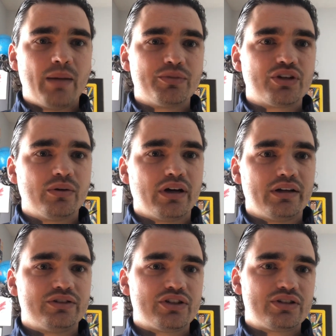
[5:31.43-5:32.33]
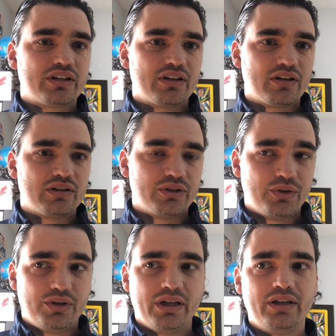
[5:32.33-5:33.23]
So just to
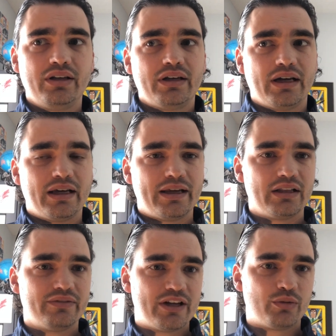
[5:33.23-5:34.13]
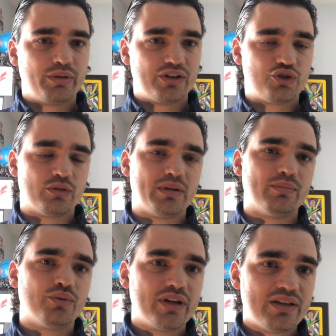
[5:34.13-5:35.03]
conclude, elevator pitch should be
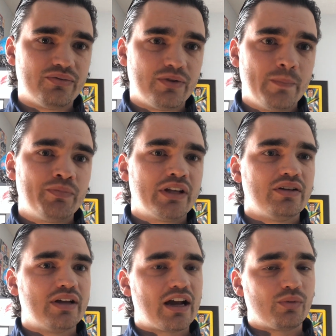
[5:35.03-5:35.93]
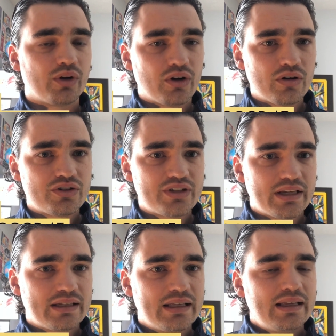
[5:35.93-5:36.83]
brief. You got to rehearse
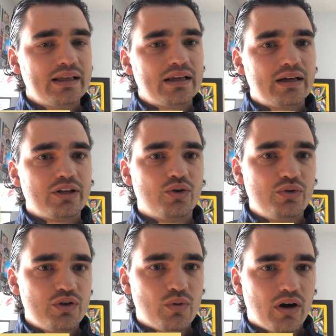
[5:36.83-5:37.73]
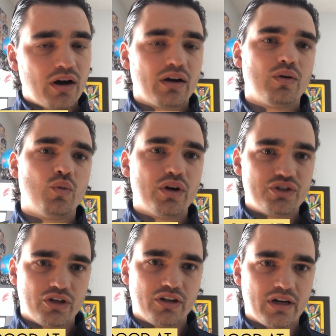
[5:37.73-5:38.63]
it, who you are,
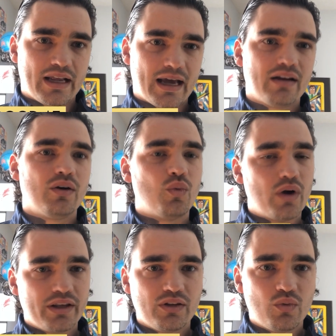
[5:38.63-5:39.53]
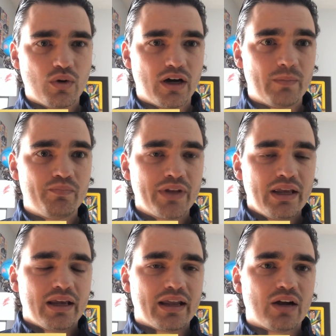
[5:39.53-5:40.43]
what you're good at, what you want,
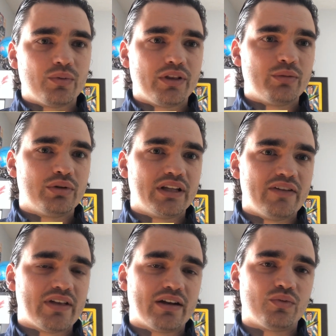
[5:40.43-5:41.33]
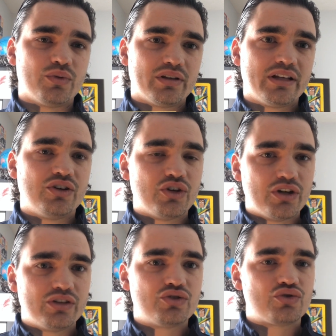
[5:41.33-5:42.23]
and I really believe that a really
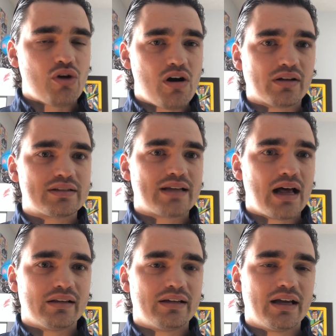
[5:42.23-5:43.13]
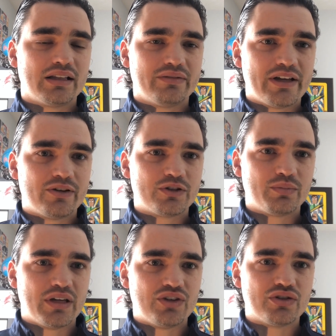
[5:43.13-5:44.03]
good, strong, solid elevator
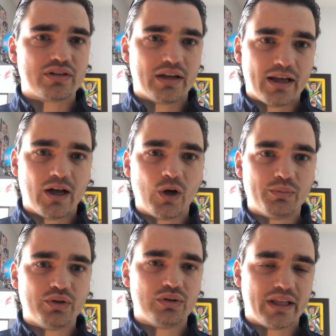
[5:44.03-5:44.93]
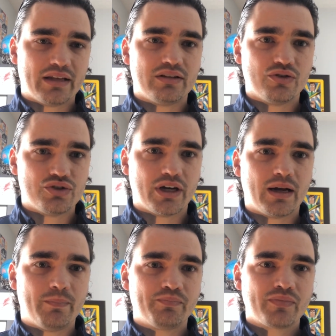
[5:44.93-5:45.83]
speech is going to help you land your job.